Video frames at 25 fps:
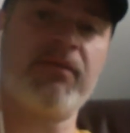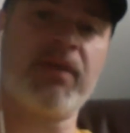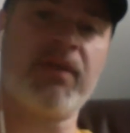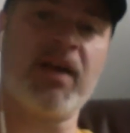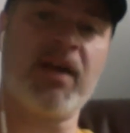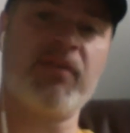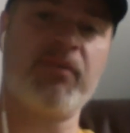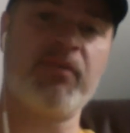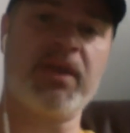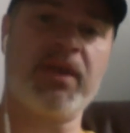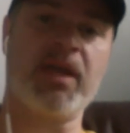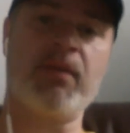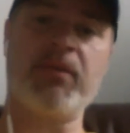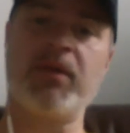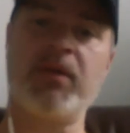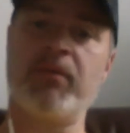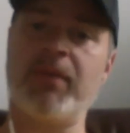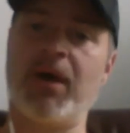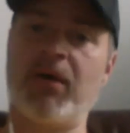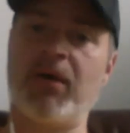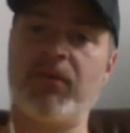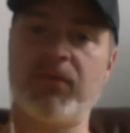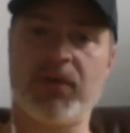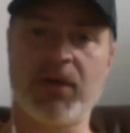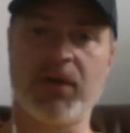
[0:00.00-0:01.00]
5 p.m in
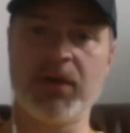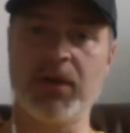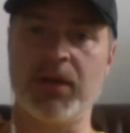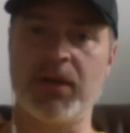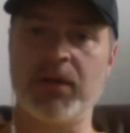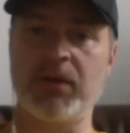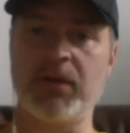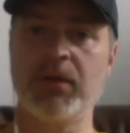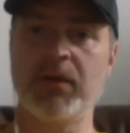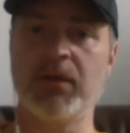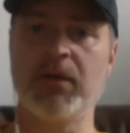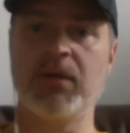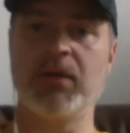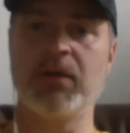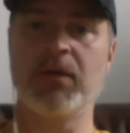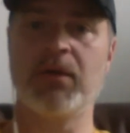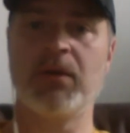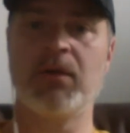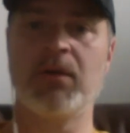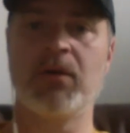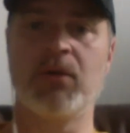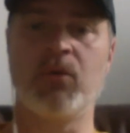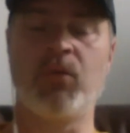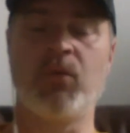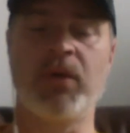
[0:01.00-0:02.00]
mount vernon
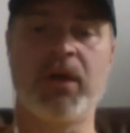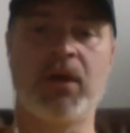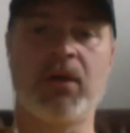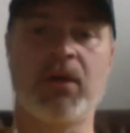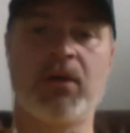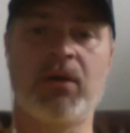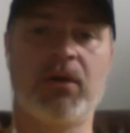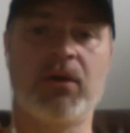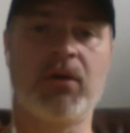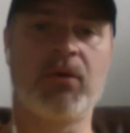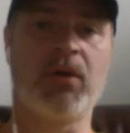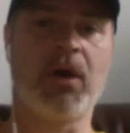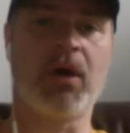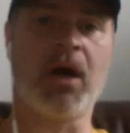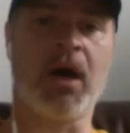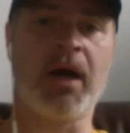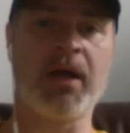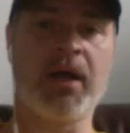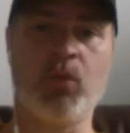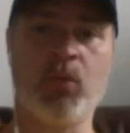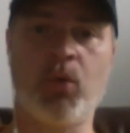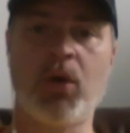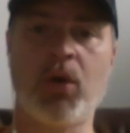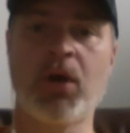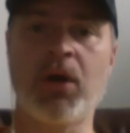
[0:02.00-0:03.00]
where why,
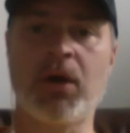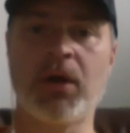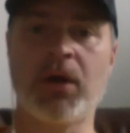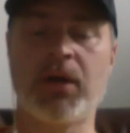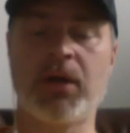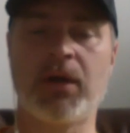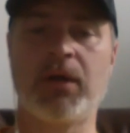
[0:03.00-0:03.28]
i work why is